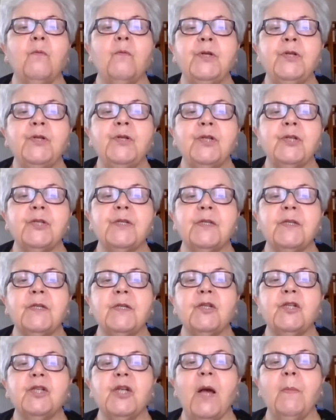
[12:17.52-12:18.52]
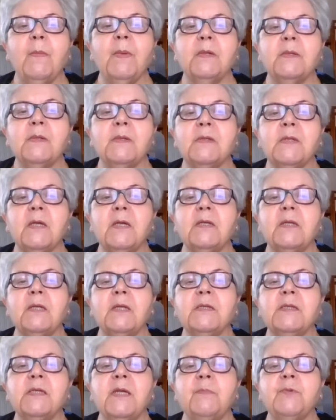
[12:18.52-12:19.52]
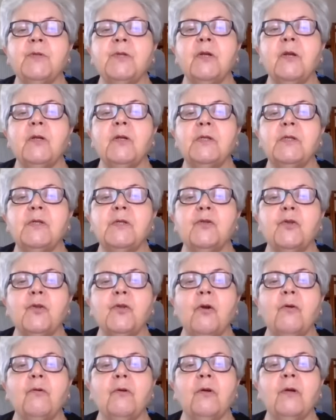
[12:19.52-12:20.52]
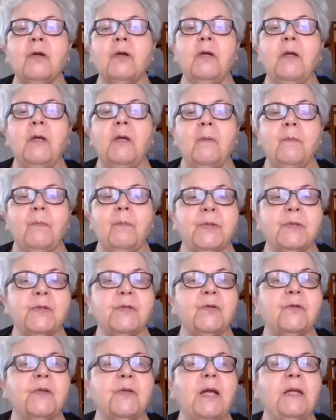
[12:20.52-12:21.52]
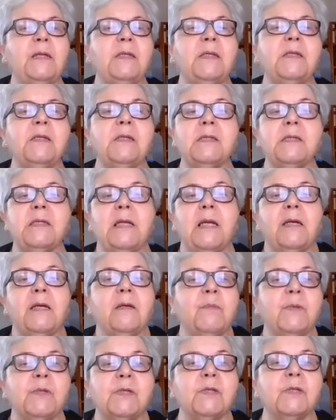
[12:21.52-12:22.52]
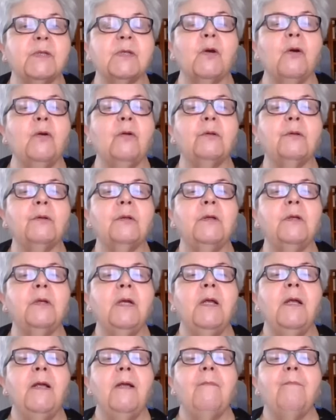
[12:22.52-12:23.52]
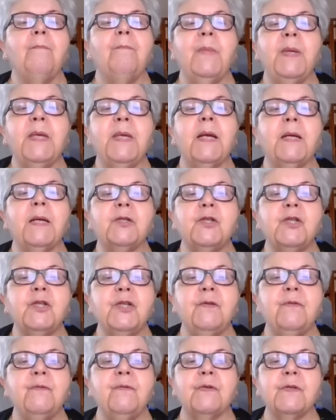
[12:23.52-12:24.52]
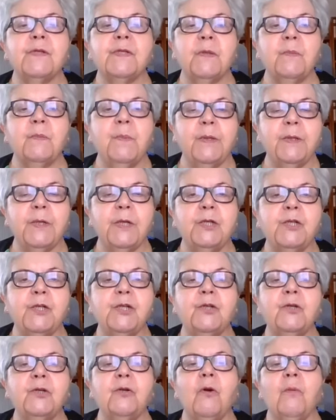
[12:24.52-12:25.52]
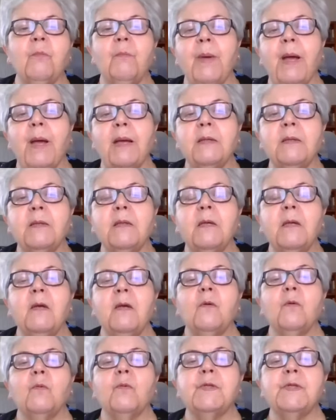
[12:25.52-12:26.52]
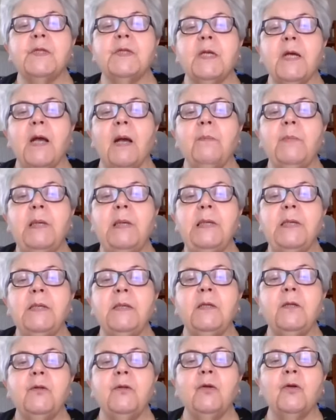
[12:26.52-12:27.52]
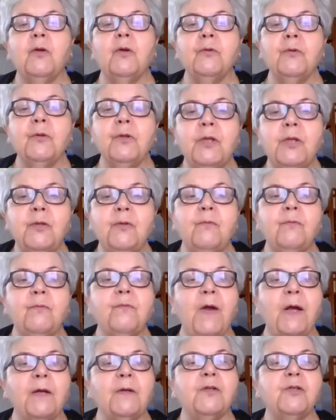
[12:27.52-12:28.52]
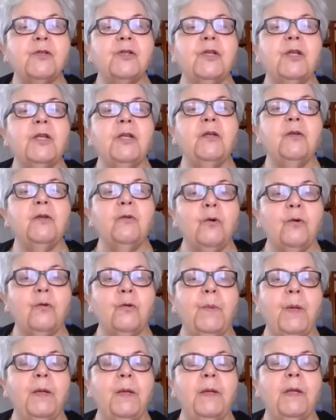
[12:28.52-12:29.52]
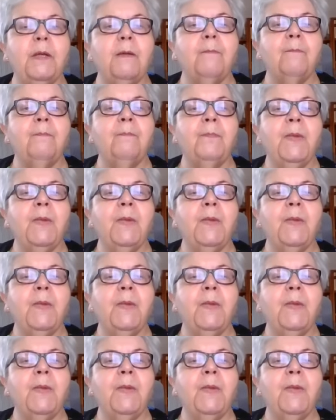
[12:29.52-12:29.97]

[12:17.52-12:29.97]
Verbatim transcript: Witches, shamans, and exceptionally strong personalities like Missus Coulter may achieve separation combined with the ability to continue functioning normally.